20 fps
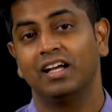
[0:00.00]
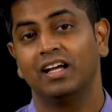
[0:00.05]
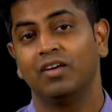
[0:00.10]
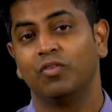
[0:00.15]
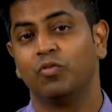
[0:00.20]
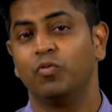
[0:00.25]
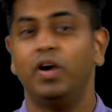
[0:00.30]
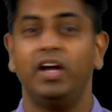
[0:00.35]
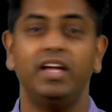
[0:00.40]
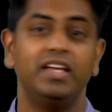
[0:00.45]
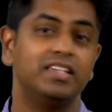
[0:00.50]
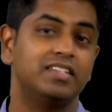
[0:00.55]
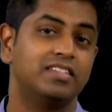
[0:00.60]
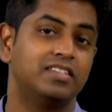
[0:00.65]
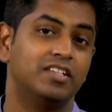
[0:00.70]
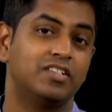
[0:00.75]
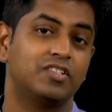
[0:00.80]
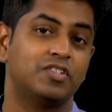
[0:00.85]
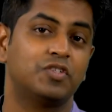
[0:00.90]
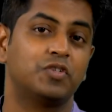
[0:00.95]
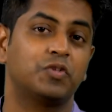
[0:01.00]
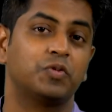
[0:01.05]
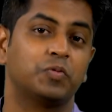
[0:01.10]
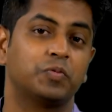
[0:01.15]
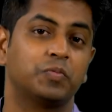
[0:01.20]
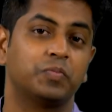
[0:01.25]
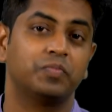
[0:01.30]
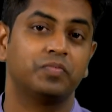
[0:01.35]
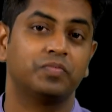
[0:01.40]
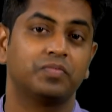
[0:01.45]
Why is this true?
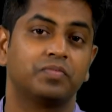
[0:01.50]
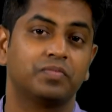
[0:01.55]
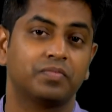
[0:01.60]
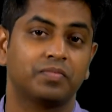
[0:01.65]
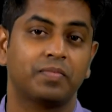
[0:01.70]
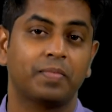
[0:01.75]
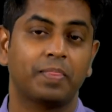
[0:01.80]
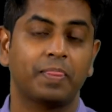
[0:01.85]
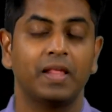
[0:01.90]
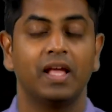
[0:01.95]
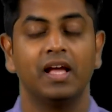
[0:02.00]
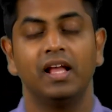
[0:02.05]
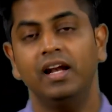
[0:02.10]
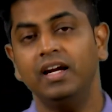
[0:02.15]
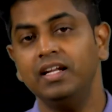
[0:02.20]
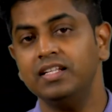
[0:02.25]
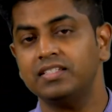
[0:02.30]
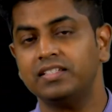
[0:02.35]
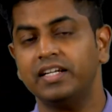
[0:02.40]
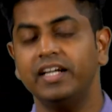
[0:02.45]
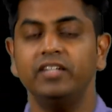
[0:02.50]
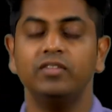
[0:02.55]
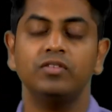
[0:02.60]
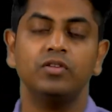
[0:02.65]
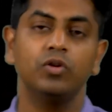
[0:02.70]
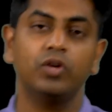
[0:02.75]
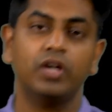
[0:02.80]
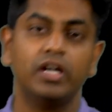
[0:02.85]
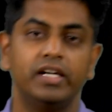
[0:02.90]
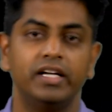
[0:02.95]
Let us try to
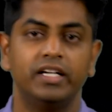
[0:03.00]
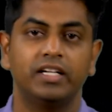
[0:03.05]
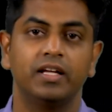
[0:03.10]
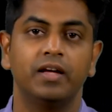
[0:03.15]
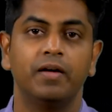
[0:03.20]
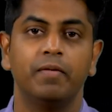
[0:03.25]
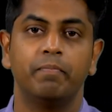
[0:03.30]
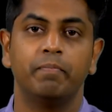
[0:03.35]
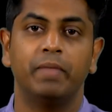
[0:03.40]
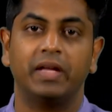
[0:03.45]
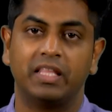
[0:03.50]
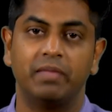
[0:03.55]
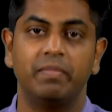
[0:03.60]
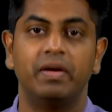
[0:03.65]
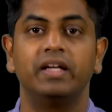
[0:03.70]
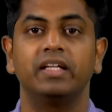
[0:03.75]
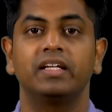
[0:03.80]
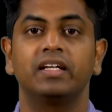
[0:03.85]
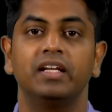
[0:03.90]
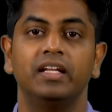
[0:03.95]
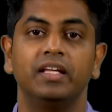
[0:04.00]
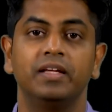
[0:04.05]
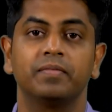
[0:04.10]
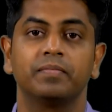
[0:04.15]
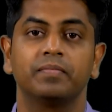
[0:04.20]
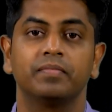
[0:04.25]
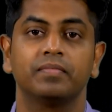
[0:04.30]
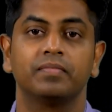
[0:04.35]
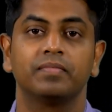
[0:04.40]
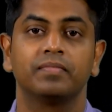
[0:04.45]
look at it mathematically
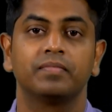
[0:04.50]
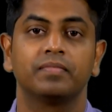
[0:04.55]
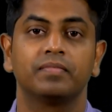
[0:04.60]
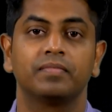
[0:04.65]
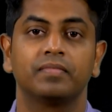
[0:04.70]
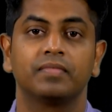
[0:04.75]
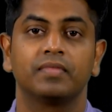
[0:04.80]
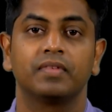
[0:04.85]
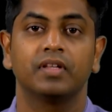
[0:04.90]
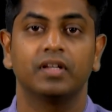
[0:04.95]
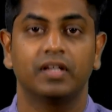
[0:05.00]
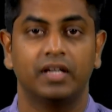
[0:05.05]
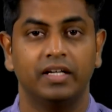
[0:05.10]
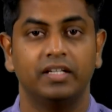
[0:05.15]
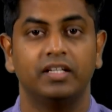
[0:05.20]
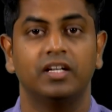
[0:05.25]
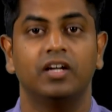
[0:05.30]
right